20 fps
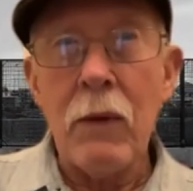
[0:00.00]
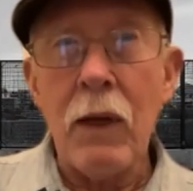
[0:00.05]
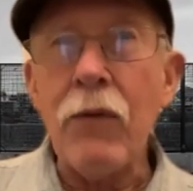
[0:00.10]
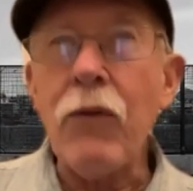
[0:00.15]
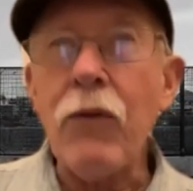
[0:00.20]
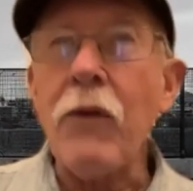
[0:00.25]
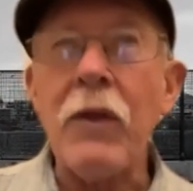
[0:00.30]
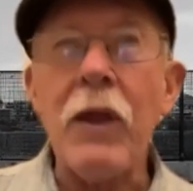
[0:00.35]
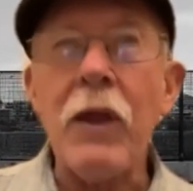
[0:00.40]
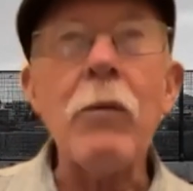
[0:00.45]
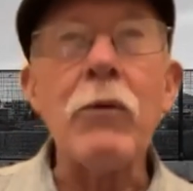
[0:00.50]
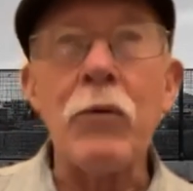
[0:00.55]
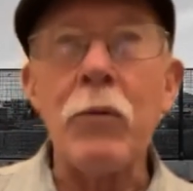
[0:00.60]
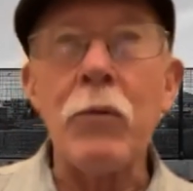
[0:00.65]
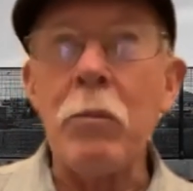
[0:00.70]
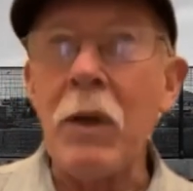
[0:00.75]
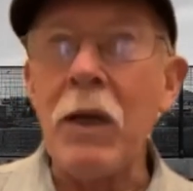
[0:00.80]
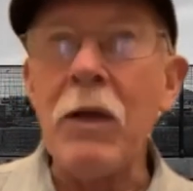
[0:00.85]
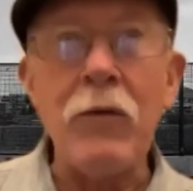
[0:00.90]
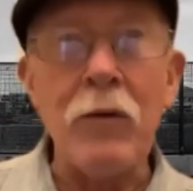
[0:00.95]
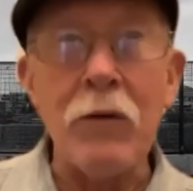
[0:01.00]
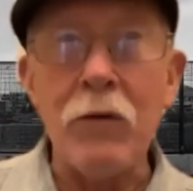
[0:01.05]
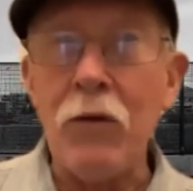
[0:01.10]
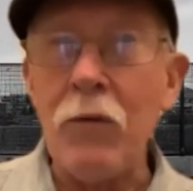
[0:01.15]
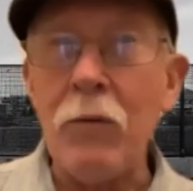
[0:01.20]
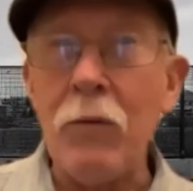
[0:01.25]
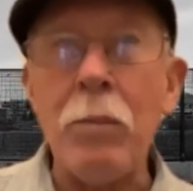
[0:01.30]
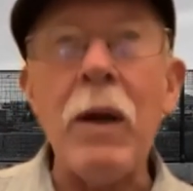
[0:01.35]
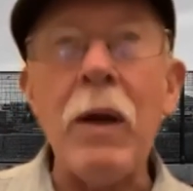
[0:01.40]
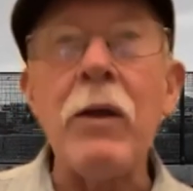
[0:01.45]
I thought that was amazing
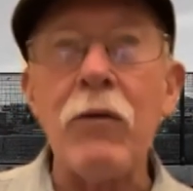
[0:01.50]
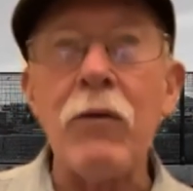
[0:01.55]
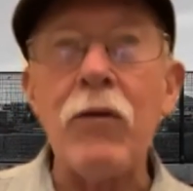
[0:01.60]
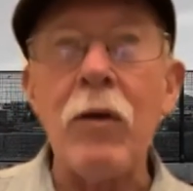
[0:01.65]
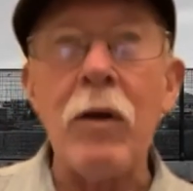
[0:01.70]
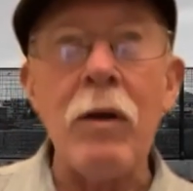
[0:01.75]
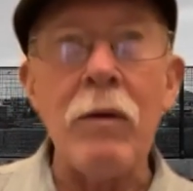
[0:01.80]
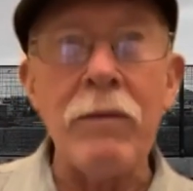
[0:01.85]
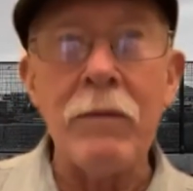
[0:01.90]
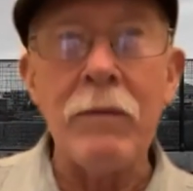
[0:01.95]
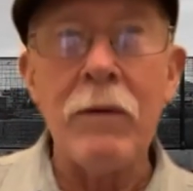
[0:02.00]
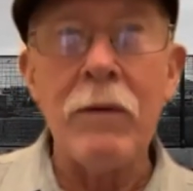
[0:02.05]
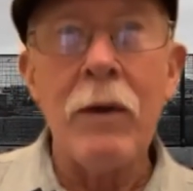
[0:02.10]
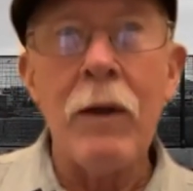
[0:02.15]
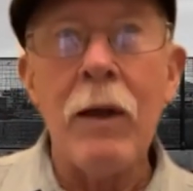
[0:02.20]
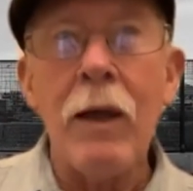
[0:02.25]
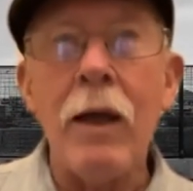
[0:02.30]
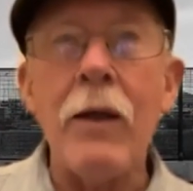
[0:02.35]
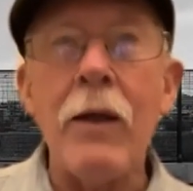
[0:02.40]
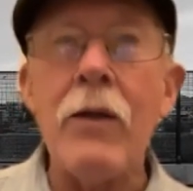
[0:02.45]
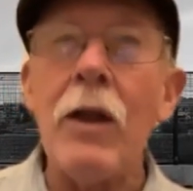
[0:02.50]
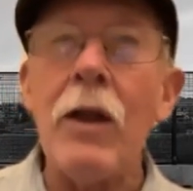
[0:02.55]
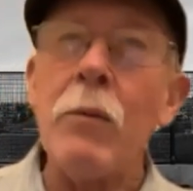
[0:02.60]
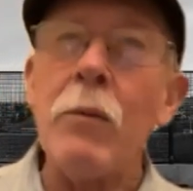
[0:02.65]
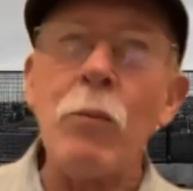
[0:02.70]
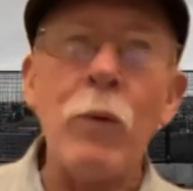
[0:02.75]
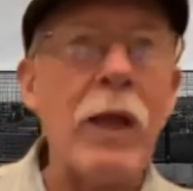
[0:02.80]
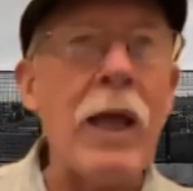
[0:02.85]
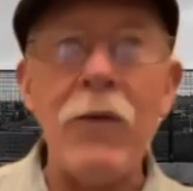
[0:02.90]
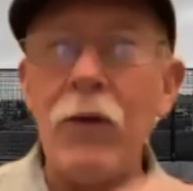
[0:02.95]
just by itself. And
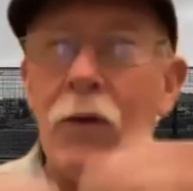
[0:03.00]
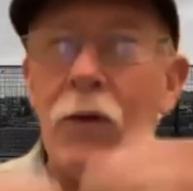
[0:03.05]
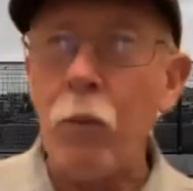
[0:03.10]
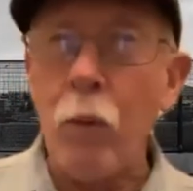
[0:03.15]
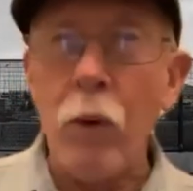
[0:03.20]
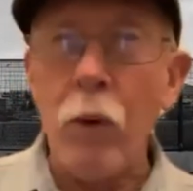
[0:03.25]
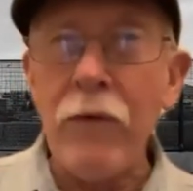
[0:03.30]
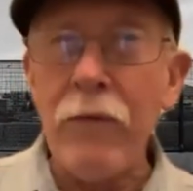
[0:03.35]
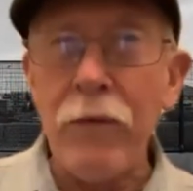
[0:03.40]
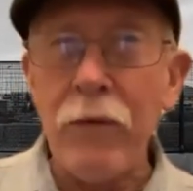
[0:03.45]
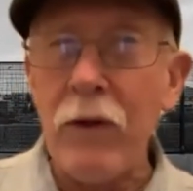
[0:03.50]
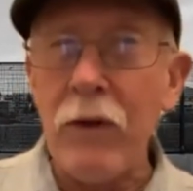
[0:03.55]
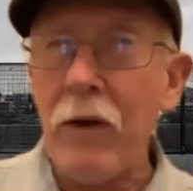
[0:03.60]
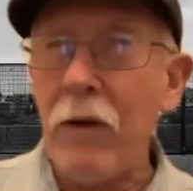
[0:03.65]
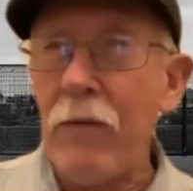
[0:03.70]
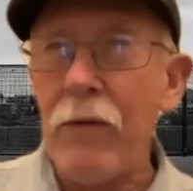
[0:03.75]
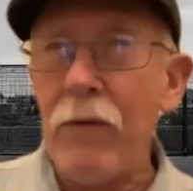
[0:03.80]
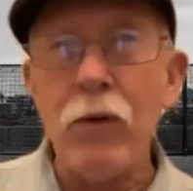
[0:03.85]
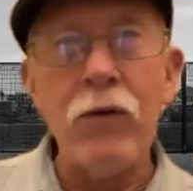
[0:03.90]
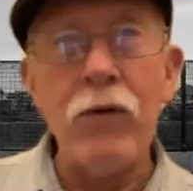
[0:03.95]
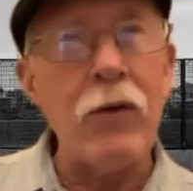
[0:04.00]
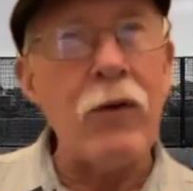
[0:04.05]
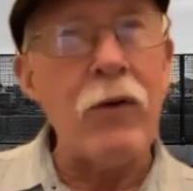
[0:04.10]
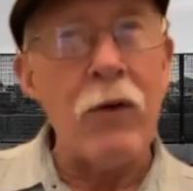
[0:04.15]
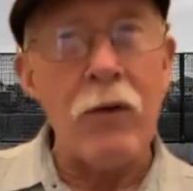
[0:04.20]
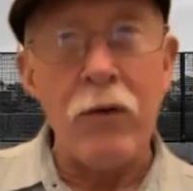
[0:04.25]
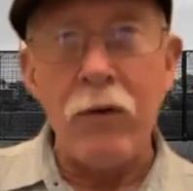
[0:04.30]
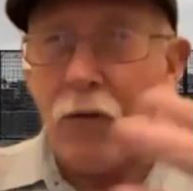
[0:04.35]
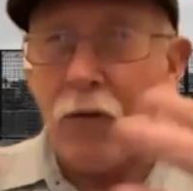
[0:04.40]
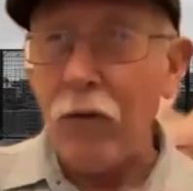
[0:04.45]
then we had this wonderful interview. She
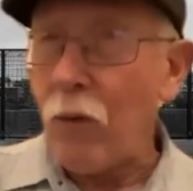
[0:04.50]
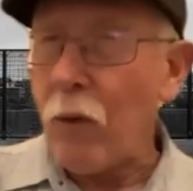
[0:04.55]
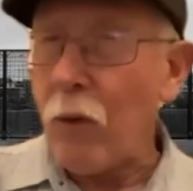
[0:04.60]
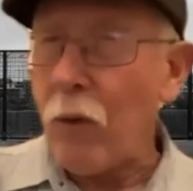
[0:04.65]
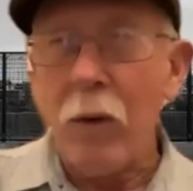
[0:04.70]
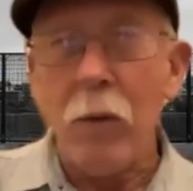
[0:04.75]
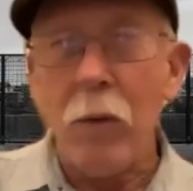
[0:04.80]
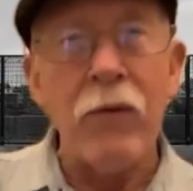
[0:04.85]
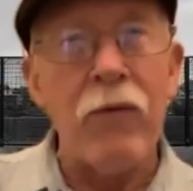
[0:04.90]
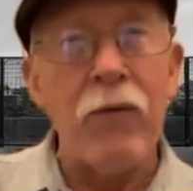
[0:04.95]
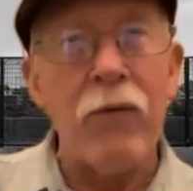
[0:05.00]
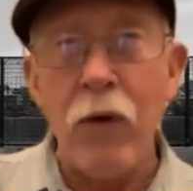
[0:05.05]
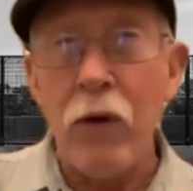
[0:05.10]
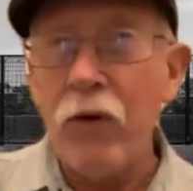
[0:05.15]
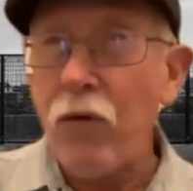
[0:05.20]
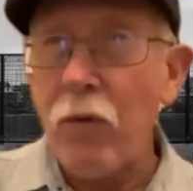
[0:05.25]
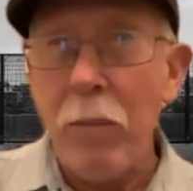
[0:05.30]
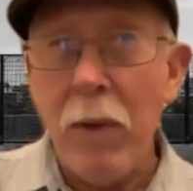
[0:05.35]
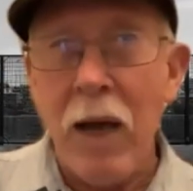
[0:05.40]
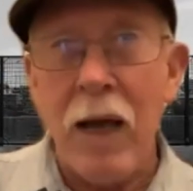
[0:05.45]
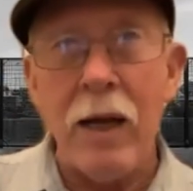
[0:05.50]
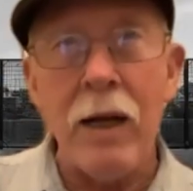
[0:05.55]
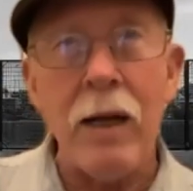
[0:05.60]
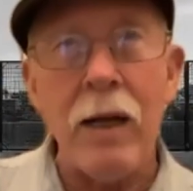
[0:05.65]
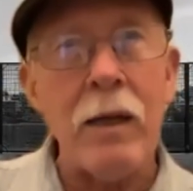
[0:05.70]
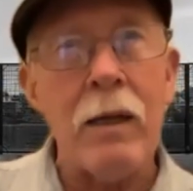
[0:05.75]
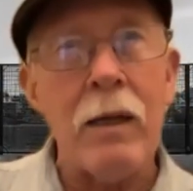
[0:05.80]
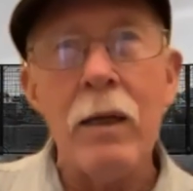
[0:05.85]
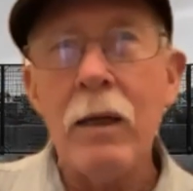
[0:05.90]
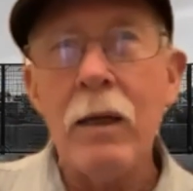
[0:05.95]
tells a story that was very
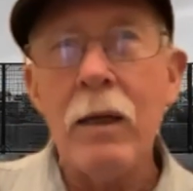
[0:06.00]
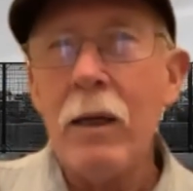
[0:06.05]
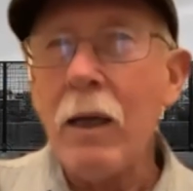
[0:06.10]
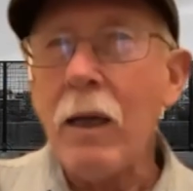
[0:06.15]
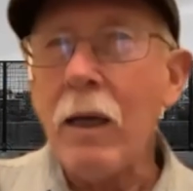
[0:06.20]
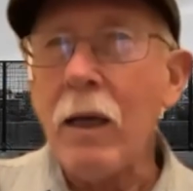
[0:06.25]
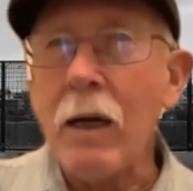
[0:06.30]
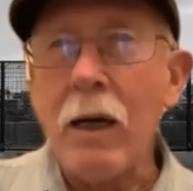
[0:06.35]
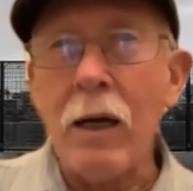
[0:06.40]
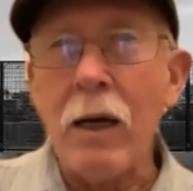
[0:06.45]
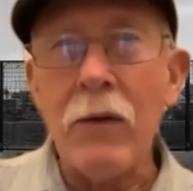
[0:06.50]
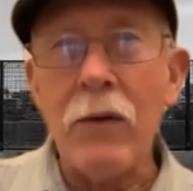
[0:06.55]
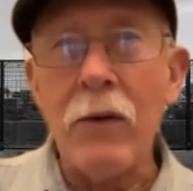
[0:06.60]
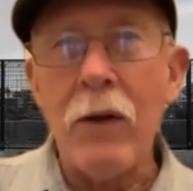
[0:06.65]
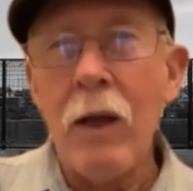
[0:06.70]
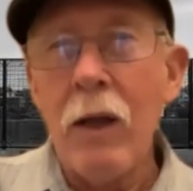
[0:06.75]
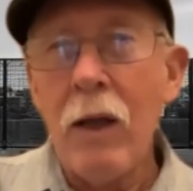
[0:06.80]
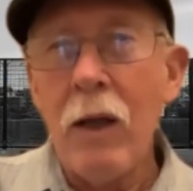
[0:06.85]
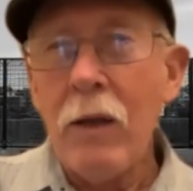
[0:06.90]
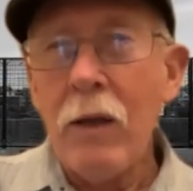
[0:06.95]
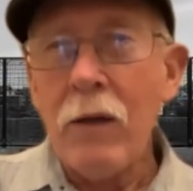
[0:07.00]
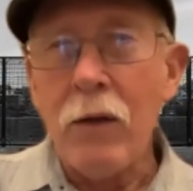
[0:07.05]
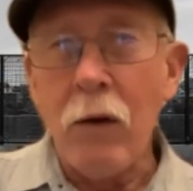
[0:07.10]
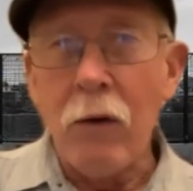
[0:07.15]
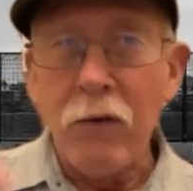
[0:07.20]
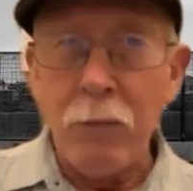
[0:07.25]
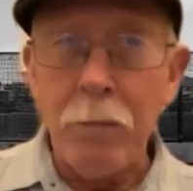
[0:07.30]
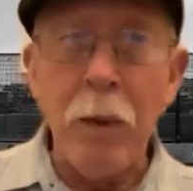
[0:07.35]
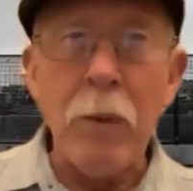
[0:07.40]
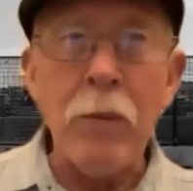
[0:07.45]
dramatic, and you know,
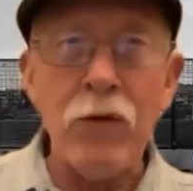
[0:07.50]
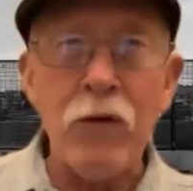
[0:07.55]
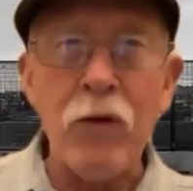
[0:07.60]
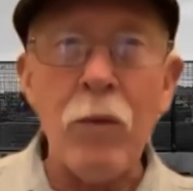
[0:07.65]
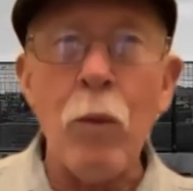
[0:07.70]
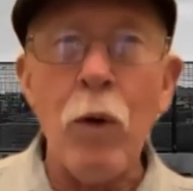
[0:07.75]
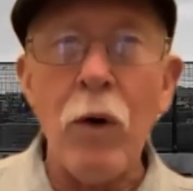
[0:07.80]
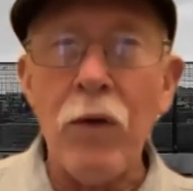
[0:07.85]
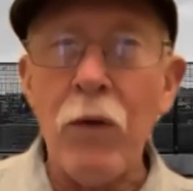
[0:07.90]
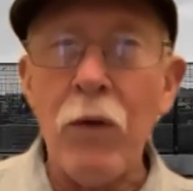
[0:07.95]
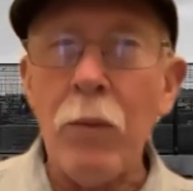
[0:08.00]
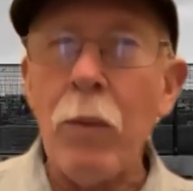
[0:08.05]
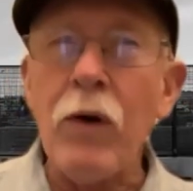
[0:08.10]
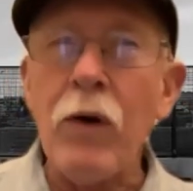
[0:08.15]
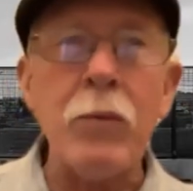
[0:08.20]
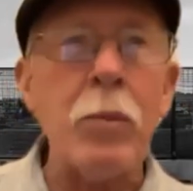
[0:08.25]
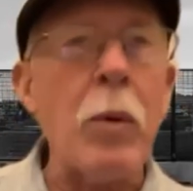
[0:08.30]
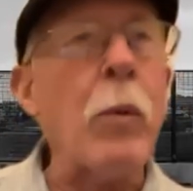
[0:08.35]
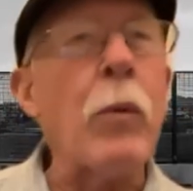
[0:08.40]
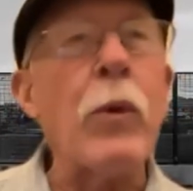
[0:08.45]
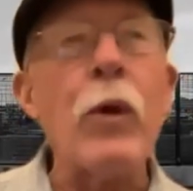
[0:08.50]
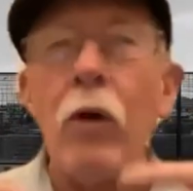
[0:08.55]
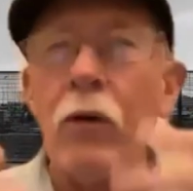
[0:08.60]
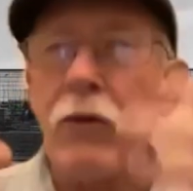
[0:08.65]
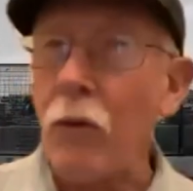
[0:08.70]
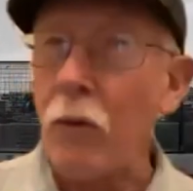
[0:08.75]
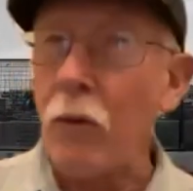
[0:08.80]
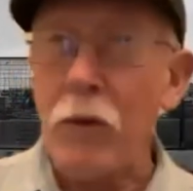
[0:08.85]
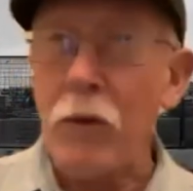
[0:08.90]
it's published in one of the books, but we also